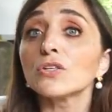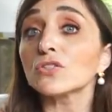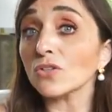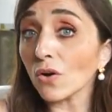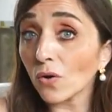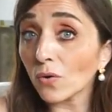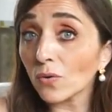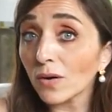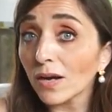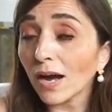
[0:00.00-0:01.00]

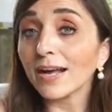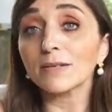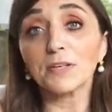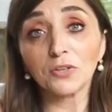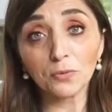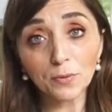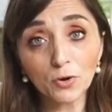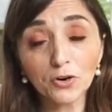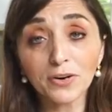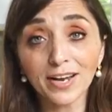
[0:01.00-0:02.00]
So I had to be a little bit
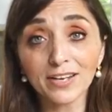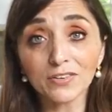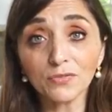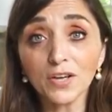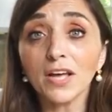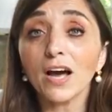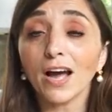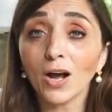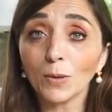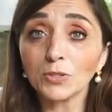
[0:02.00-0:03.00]
more creative.
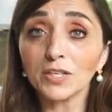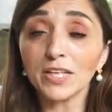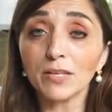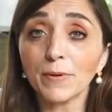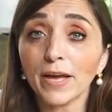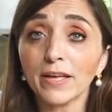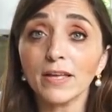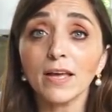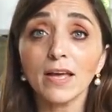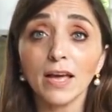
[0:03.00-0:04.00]
I hopped on
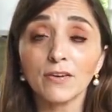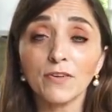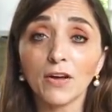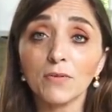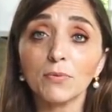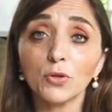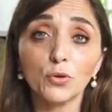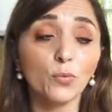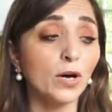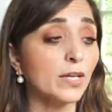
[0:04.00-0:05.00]
eBay and found the
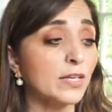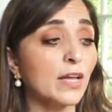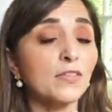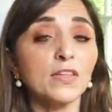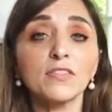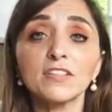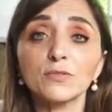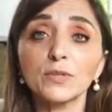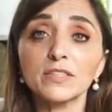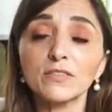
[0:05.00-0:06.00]
blue one, and then this
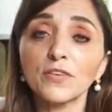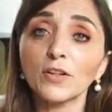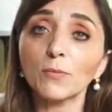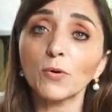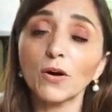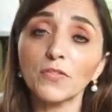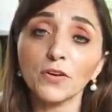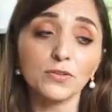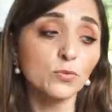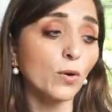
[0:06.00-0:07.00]
one is available on
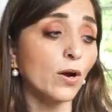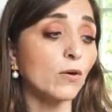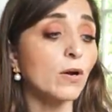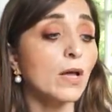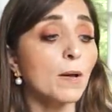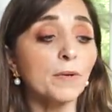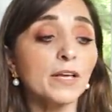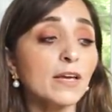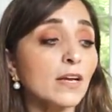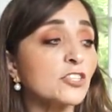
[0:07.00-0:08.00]
there as well. But
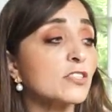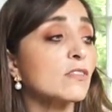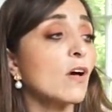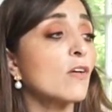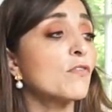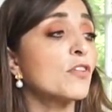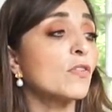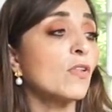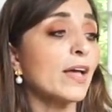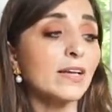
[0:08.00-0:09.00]
again, I just love the
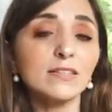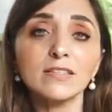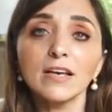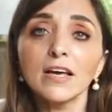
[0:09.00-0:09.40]
light